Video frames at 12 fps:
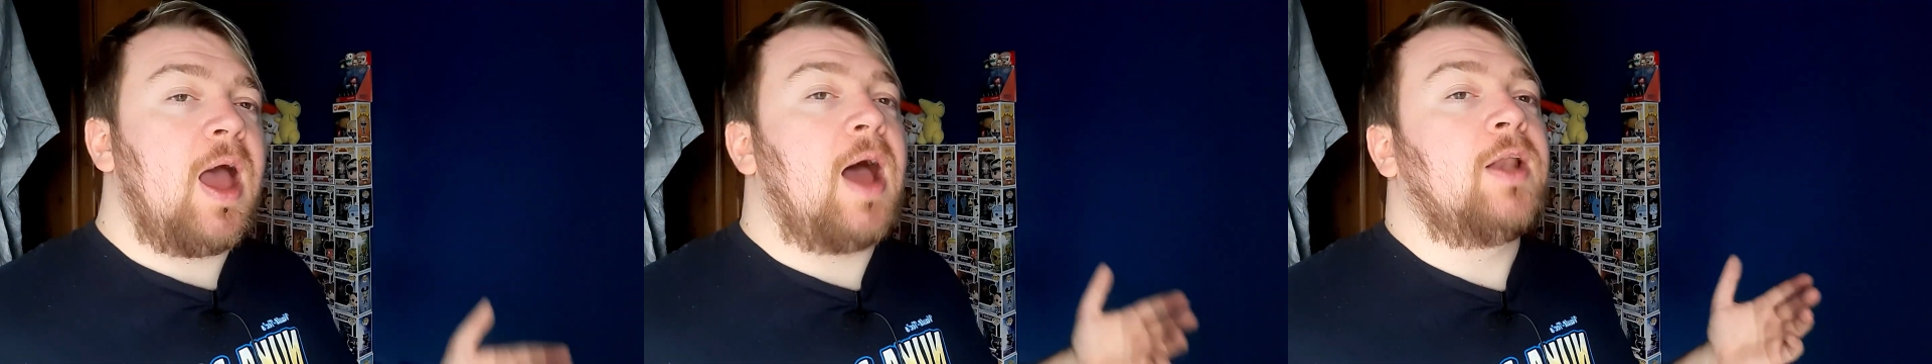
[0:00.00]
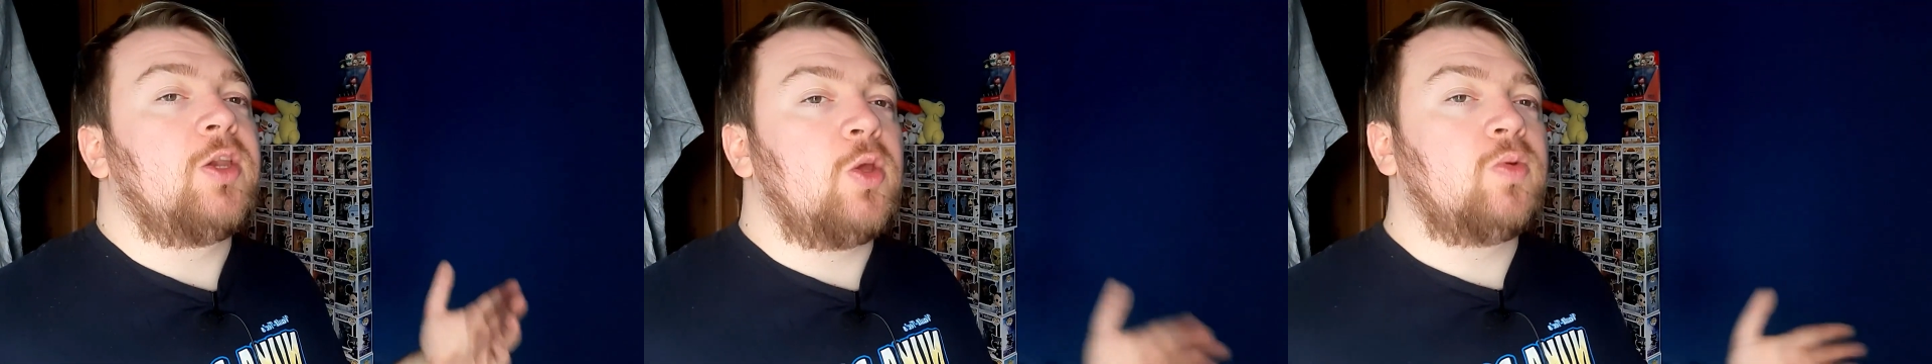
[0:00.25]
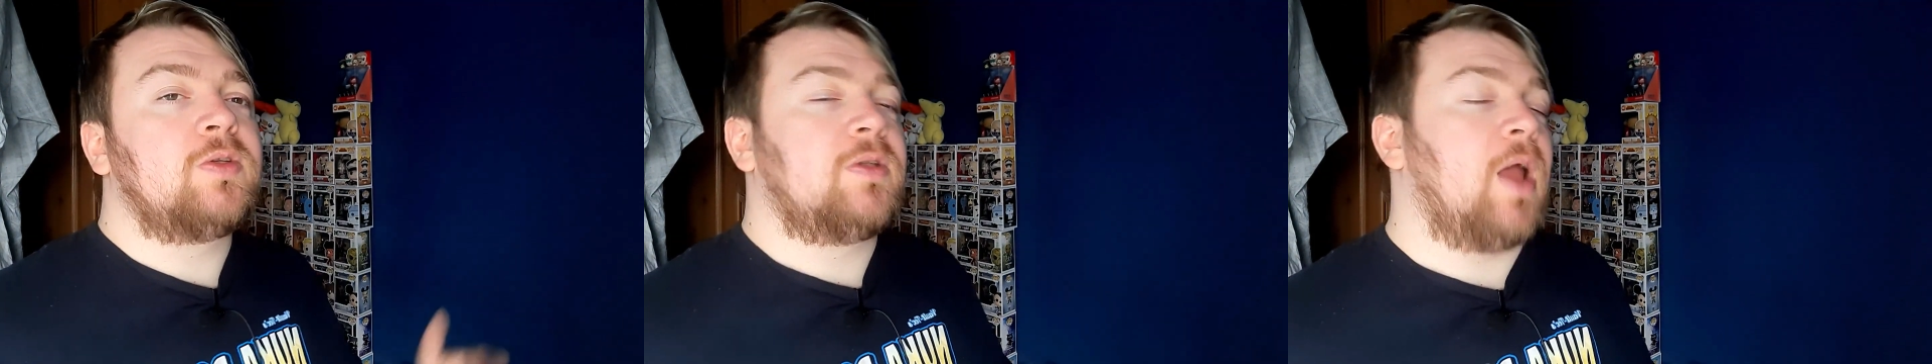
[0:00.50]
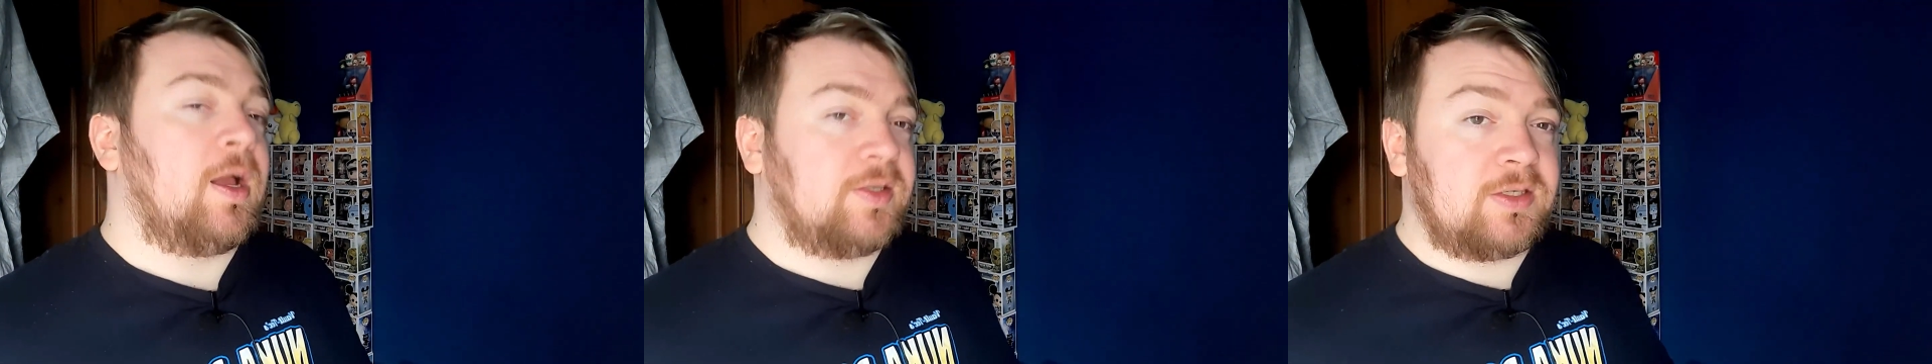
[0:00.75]
and you
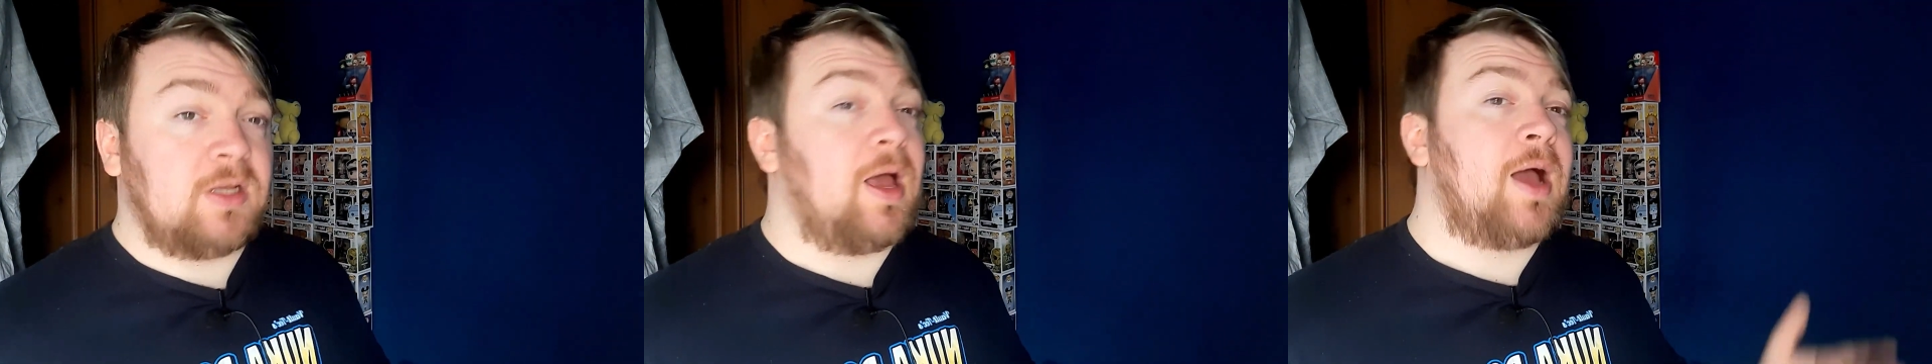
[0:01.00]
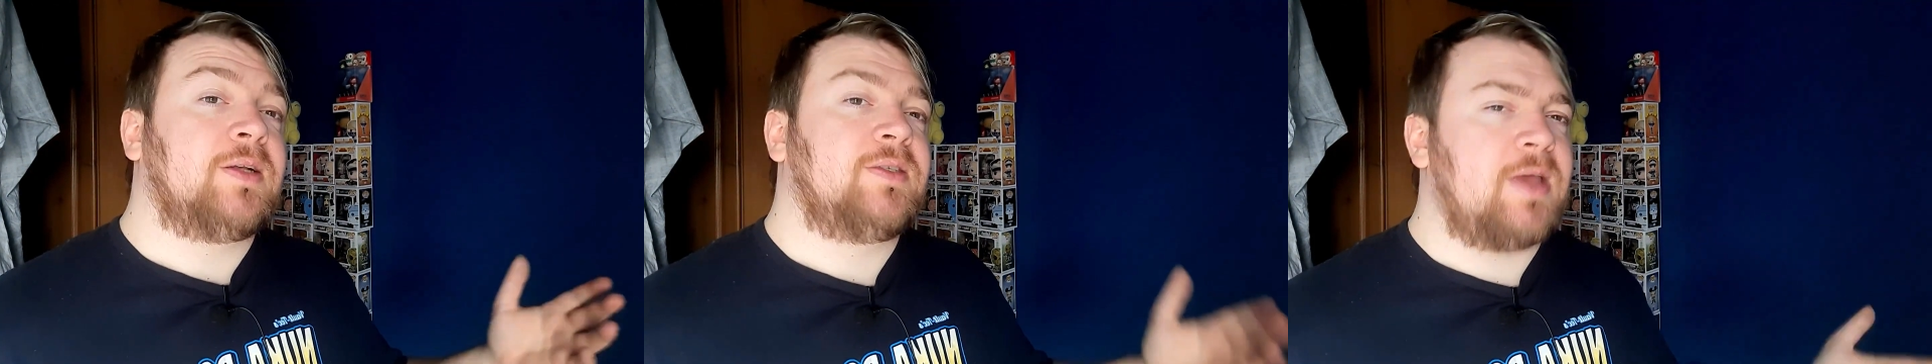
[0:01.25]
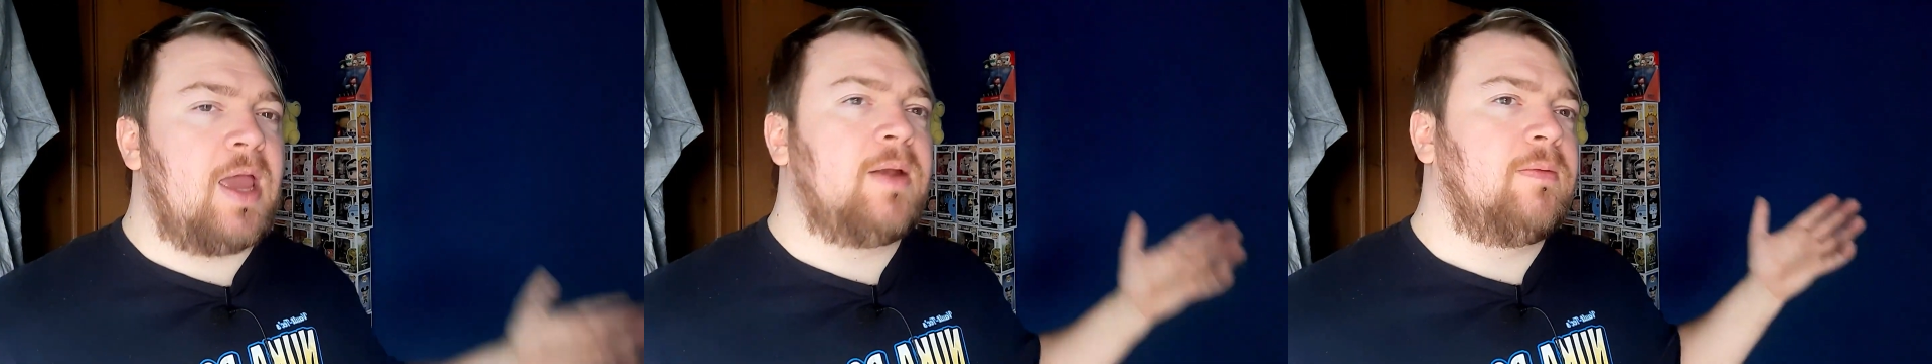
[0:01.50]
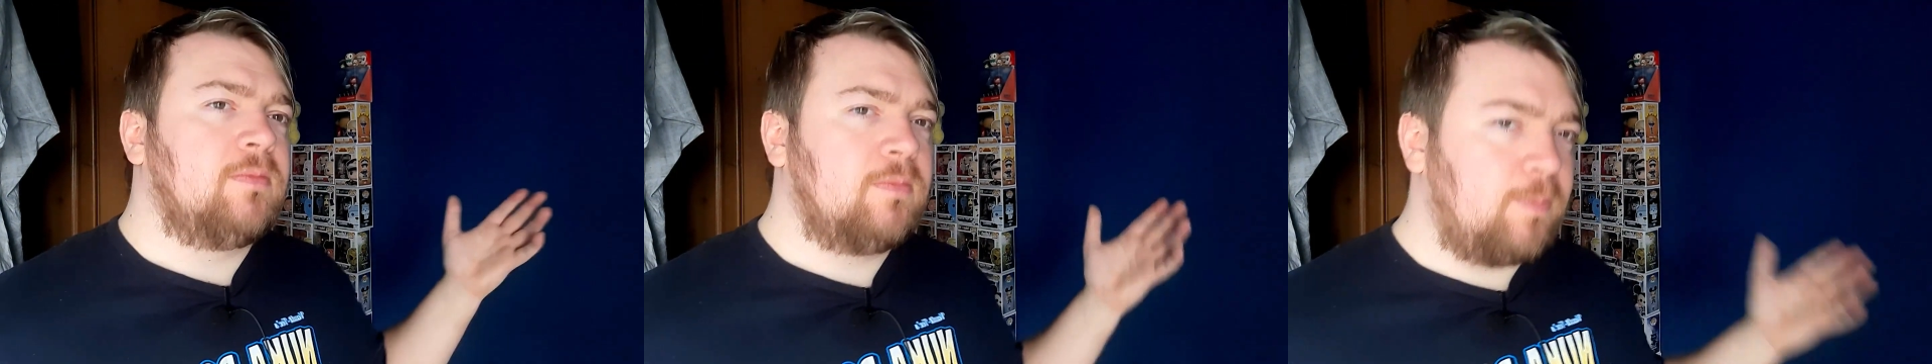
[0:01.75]
are still at
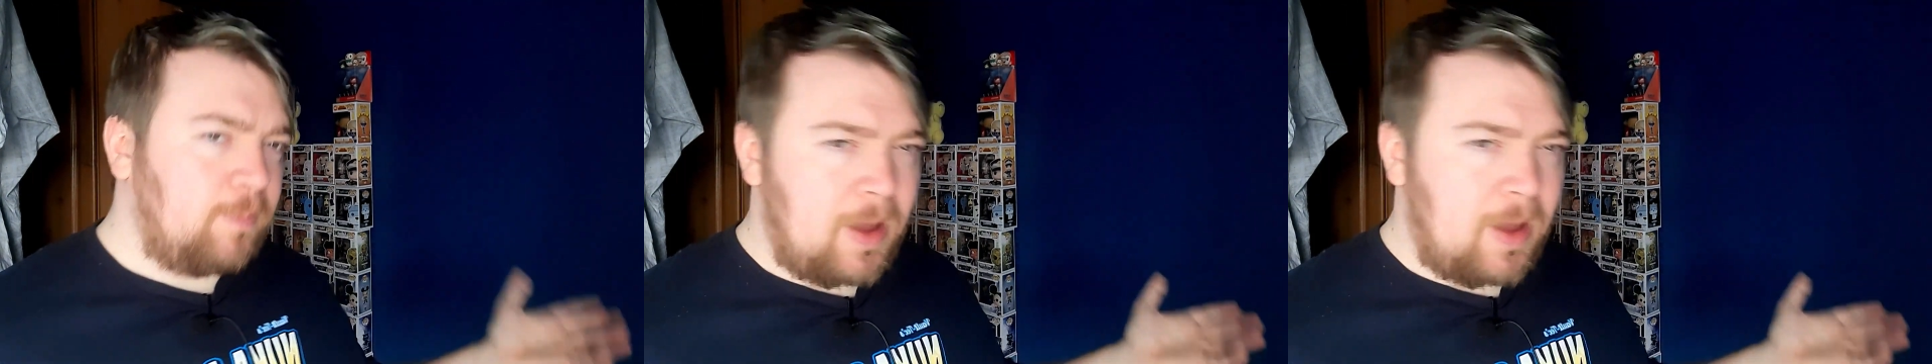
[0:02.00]
10